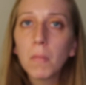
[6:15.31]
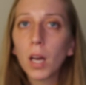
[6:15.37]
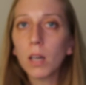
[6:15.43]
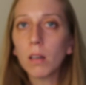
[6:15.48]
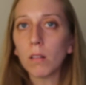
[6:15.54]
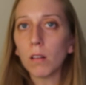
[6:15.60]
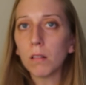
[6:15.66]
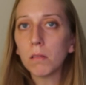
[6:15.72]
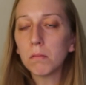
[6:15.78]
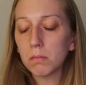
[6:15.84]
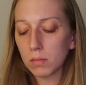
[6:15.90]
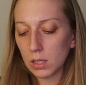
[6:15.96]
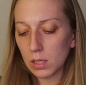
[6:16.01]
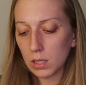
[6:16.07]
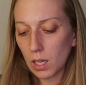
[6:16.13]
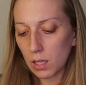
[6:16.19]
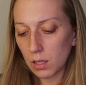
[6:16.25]
I don't know,
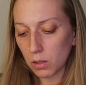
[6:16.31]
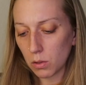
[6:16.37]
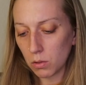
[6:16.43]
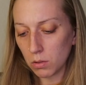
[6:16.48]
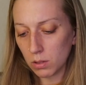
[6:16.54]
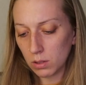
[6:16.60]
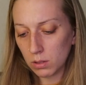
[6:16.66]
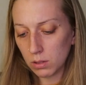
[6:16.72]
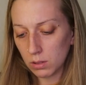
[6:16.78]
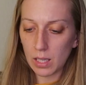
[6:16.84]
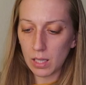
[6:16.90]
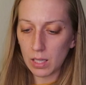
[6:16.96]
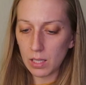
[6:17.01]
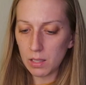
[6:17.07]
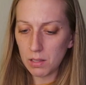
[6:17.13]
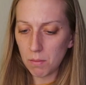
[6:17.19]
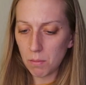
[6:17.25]
it's kind of cool. It
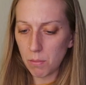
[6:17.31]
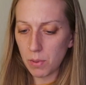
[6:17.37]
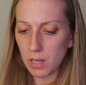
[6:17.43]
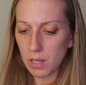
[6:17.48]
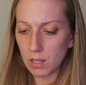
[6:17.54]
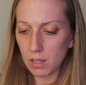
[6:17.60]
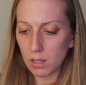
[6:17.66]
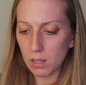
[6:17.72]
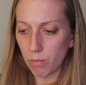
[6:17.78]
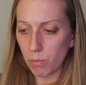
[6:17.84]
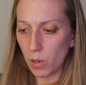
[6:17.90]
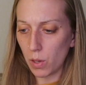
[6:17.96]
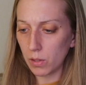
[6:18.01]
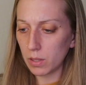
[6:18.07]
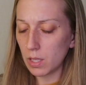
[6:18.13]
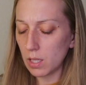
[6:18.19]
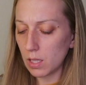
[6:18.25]
is a bit
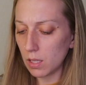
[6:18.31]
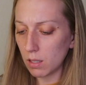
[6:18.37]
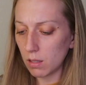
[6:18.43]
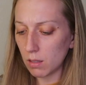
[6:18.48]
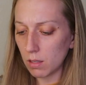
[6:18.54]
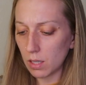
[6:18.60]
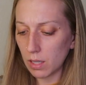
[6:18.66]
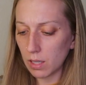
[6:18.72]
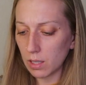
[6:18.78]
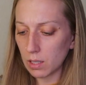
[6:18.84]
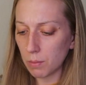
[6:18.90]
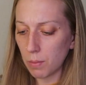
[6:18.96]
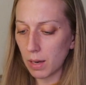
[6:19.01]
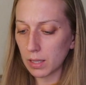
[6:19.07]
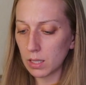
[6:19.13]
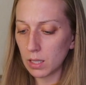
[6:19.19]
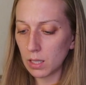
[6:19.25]
bulkier than I
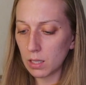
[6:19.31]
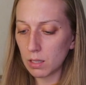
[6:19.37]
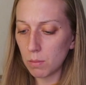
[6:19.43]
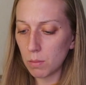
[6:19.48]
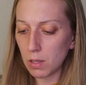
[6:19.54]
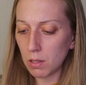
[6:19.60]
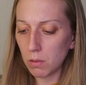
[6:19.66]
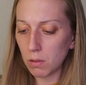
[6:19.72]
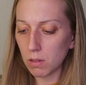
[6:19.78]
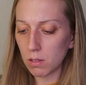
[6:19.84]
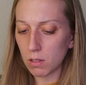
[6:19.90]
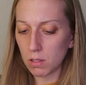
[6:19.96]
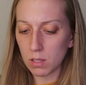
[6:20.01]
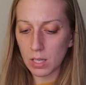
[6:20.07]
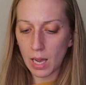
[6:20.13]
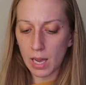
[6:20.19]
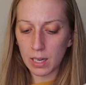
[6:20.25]
expected it to be with
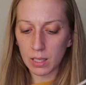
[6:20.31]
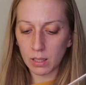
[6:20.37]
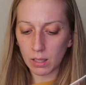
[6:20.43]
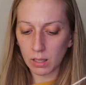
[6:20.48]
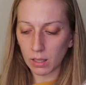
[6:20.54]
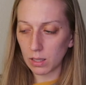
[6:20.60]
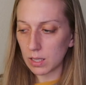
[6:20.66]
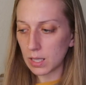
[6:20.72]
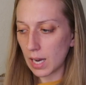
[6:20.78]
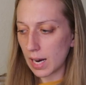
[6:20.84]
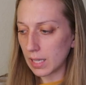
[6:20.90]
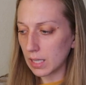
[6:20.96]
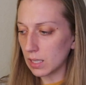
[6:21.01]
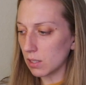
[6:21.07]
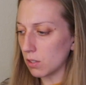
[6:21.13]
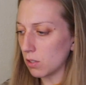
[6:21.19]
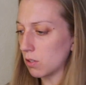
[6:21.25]
just adding like a
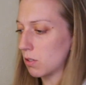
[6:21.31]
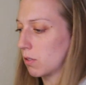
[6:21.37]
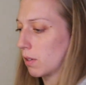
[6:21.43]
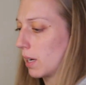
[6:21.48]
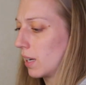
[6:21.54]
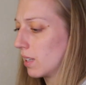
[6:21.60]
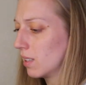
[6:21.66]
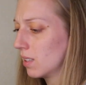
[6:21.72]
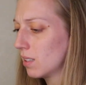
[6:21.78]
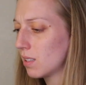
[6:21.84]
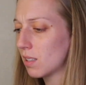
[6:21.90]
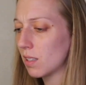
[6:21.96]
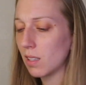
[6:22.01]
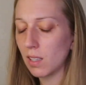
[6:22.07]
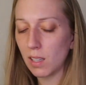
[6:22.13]
tiny strand.